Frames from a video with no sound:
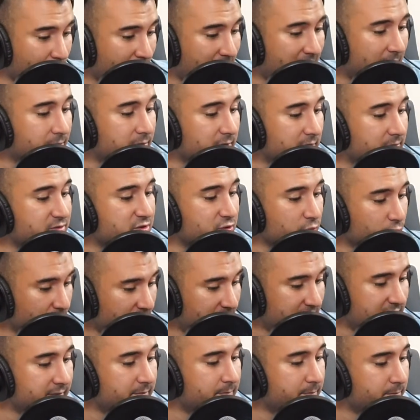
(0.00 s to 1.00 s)
problems
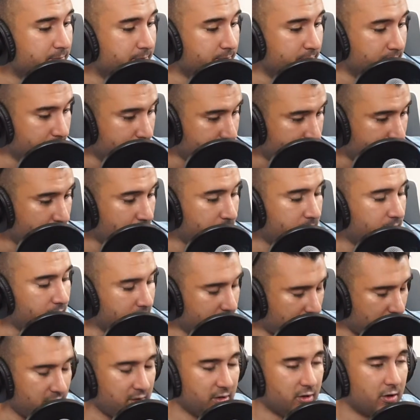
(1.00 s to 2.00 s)
with,
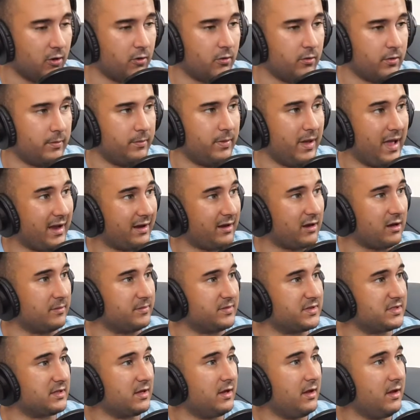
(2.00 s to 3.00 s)

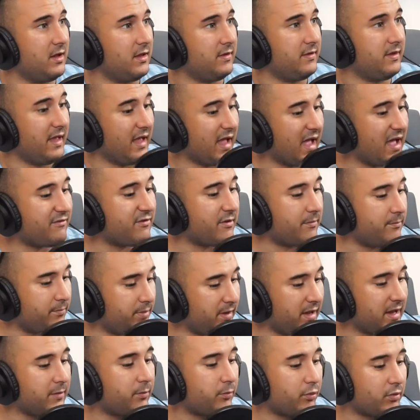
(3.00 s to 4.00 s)
backups. They have a
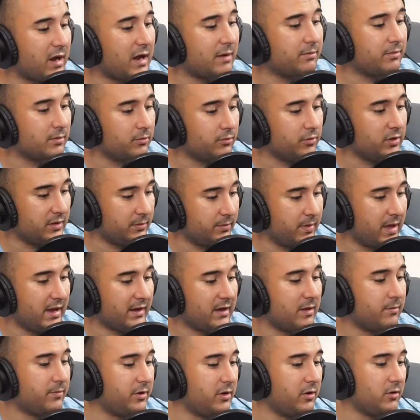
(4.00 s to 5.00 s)
big problem with
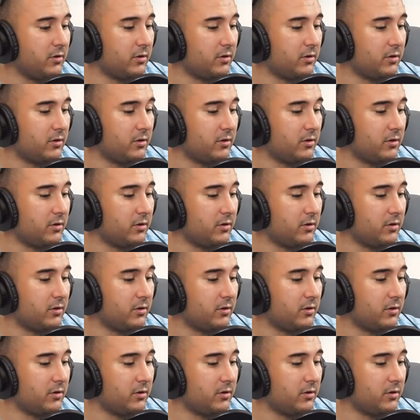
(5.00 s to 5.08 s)
backup